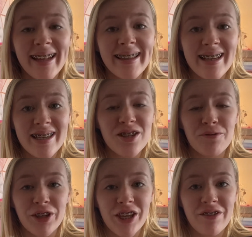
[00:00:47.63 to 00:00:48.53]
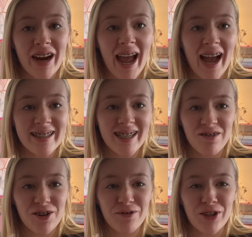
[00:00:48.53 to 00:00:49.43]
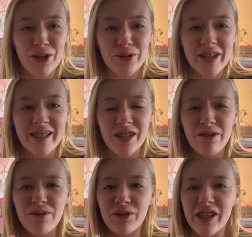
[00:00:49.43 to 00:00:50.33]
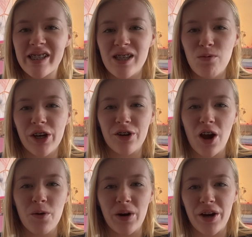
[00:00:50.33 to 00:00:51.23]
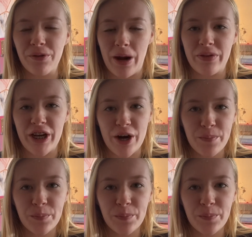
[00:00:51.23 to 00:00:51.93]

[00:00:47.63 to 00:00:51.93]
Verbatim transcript: This is a really great hack to get rid of clothes because then you can really see what you're not wearing throughout the year.